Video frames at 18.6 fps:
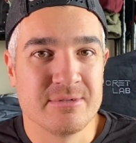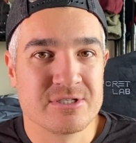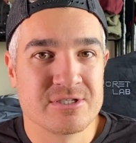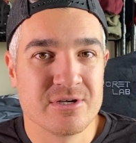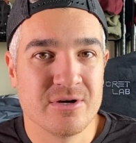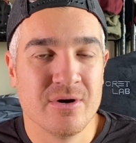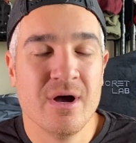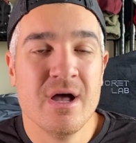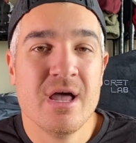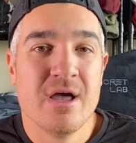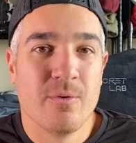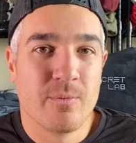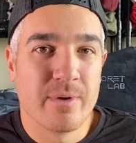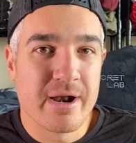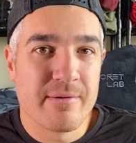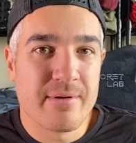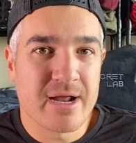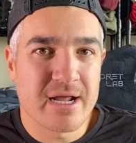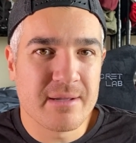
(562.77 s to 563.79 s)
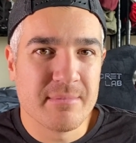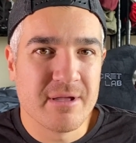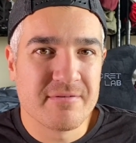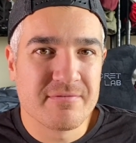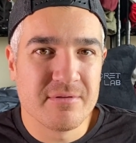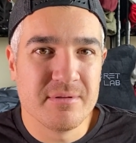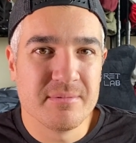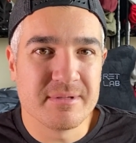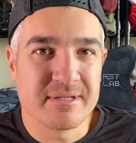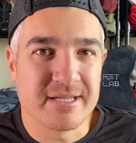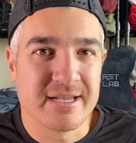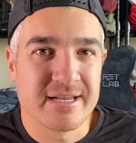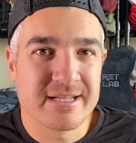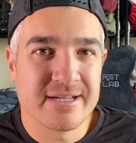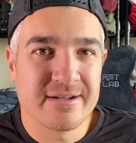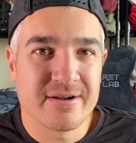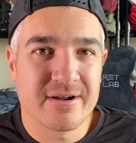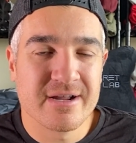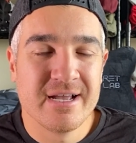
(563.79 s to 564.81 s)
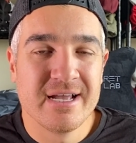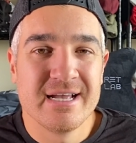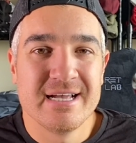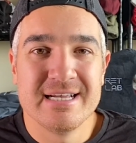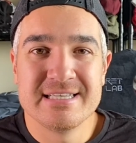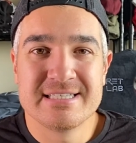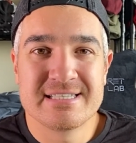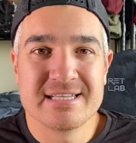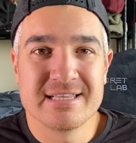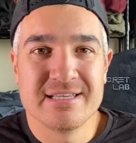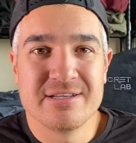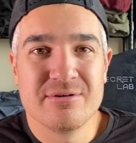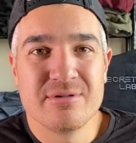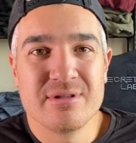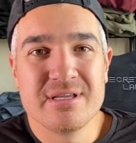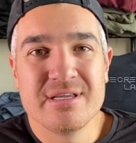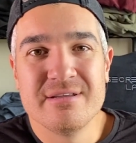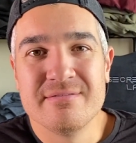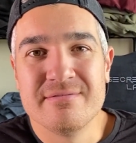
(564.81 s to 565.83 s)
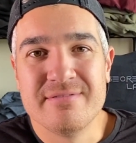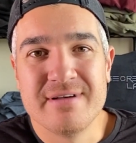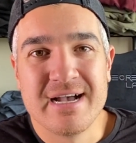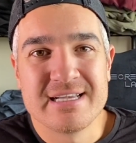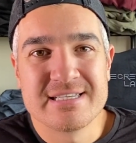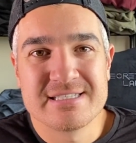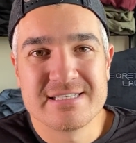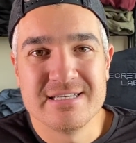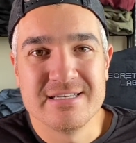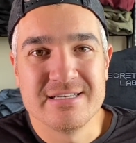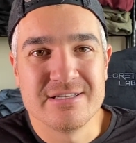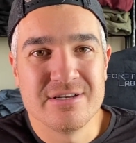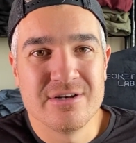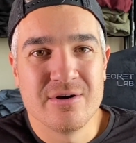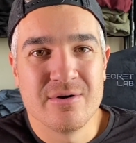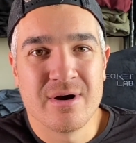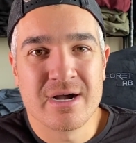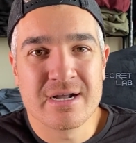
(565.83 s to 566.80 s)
And so what I recommend from the beginning here is to literally invest in, you know,